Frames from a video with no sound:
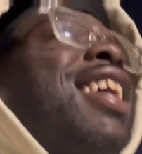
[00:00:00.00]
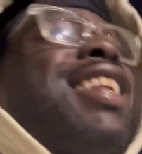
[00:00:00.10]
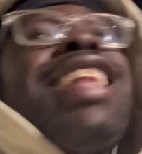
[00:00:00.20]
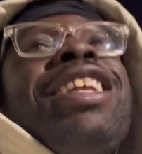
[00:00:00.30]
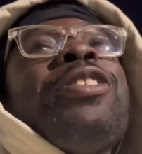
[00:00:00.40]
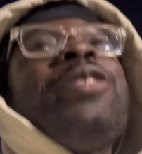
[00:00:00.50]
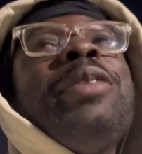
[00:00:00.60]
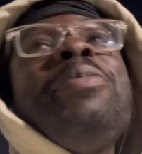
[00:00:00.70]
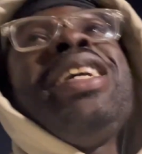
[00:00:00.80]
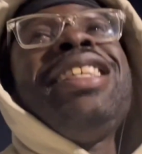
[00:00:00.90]
they
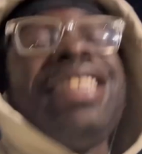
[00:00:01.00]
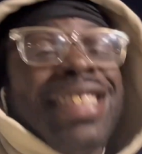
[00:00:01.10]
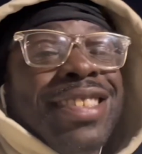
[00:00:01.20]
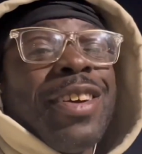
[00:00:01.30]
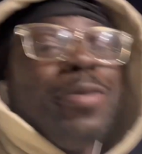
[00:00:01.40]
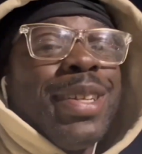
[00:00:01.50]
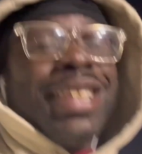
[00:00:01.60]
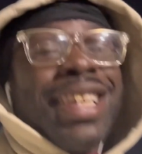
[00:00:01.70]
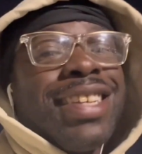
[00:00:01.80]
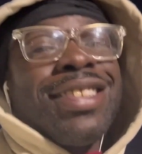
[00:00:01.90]
throwing the meet, it's gonna be
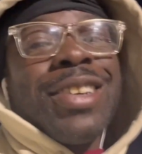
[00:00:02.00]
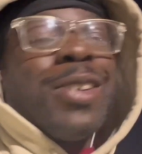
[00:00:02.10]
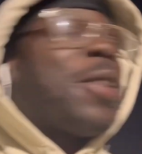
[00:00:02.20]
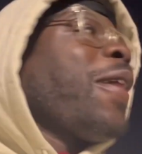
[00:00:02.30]
lit. So